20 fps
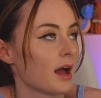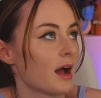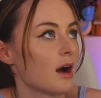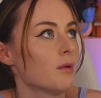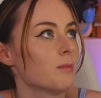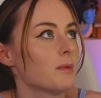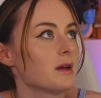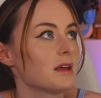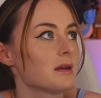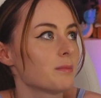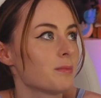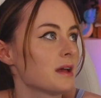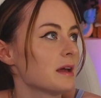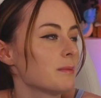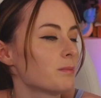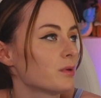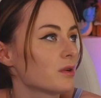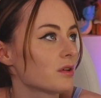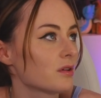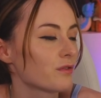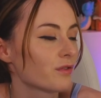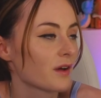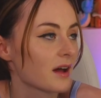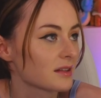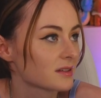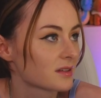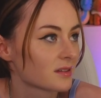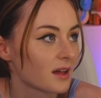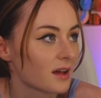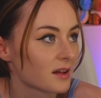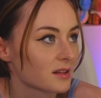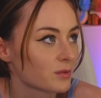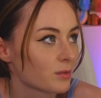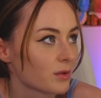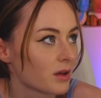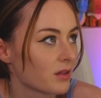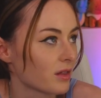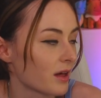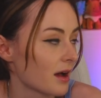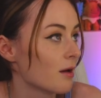how many people you've had sex
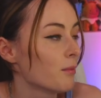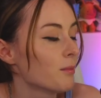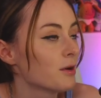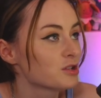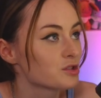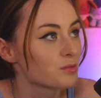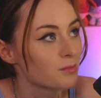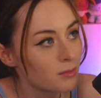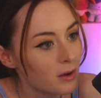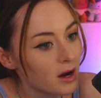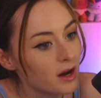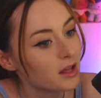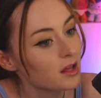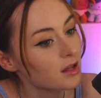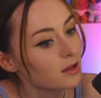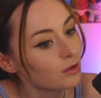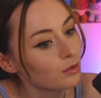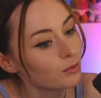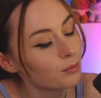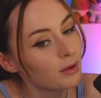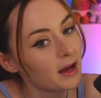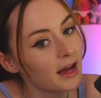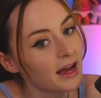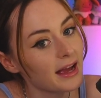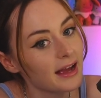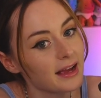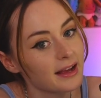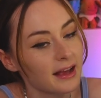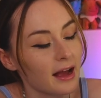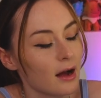with, how much money you make,